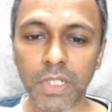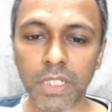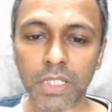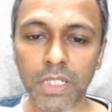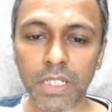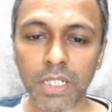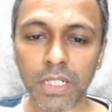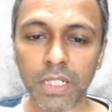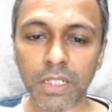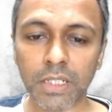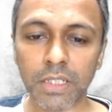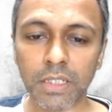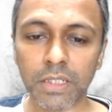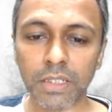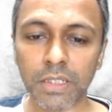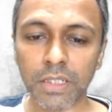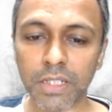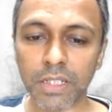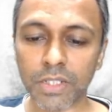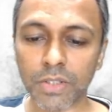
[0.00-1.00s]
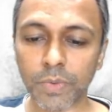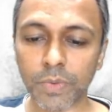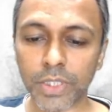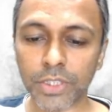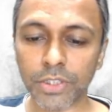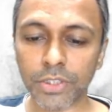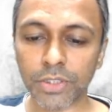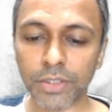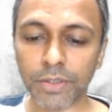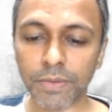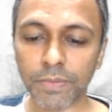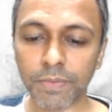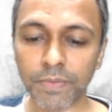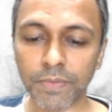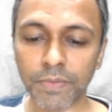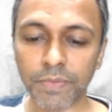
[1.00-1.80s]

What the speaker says: let's take this question.